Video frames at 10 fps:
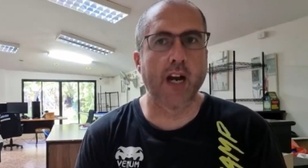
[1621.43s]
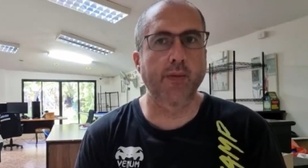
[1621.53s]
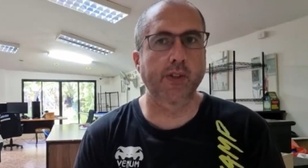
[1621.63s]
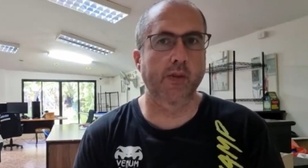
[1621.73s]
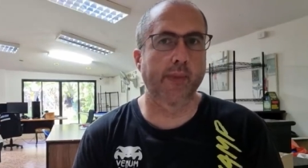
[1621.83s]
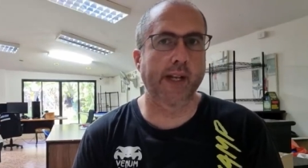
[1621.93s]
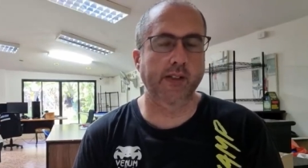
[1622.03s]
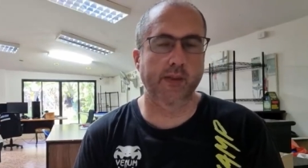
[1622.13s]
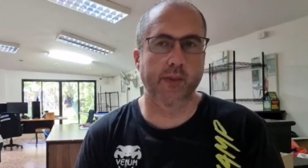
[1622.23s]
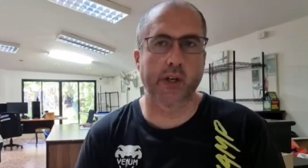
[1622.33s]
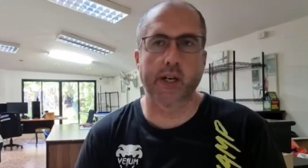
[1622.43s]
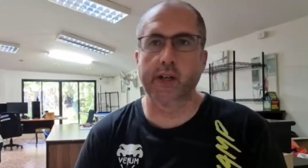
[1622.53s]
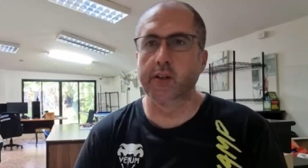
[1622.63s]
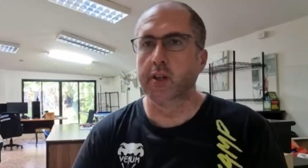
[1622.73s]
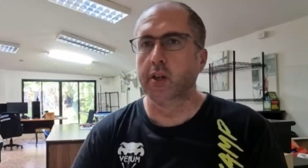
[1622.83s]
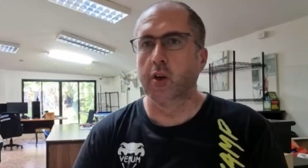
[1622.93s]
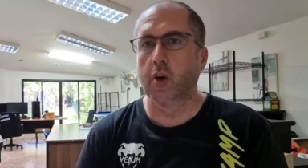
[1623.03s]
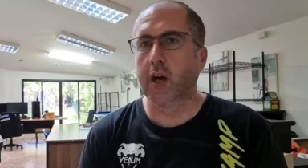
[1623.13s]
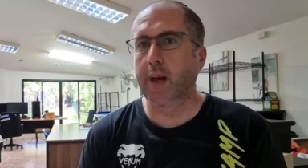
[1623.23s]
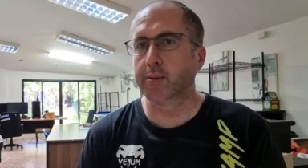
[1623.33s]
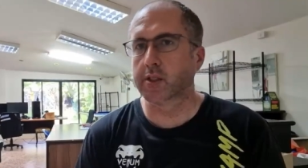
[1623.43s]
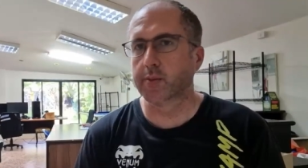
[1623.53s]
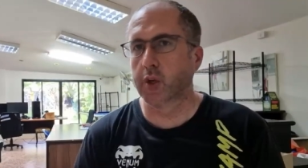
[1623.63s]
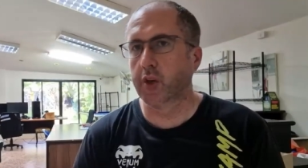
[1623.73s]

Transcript: that helps them make some money or helps them